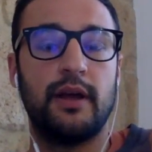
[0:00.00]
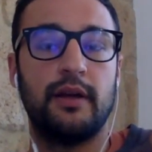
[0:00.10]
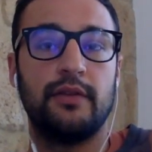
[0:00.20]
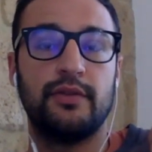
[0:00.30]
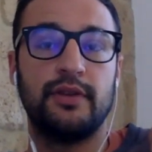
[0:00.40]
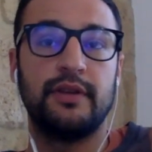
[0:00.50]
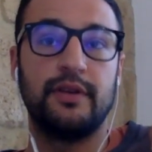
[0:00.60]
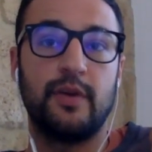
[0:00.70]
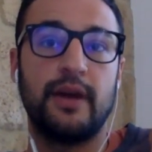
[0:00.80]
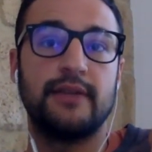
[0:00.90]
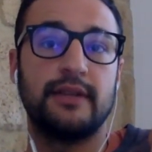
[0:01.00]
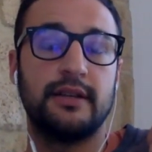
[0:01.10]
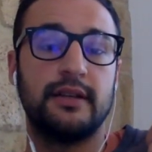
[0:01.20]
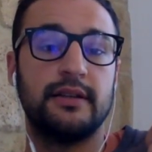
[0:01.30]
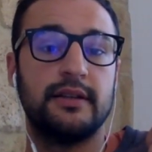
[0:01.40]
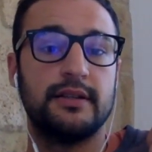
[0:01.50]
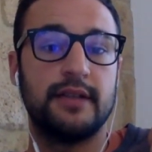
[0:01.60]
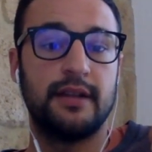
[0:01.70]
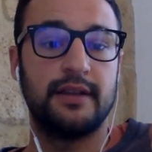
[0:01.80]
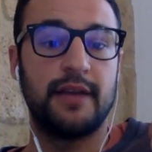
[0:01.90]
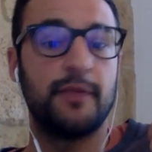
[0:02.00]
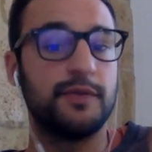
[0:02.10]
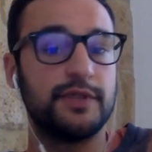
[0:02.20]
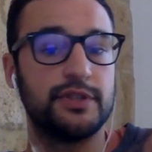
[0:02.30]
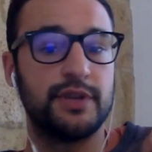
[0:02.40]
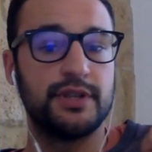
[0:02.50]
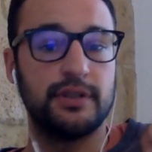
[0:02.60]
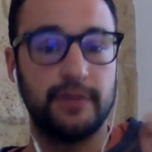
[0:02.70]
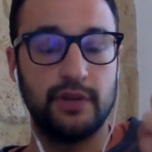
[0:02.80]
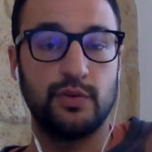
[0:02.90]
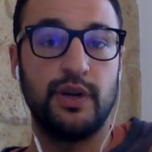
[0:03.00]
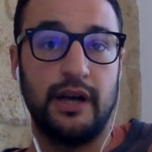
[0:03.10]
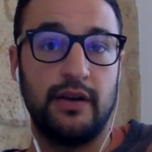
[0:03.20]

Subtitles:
during the quarantine in this type of situation, because we can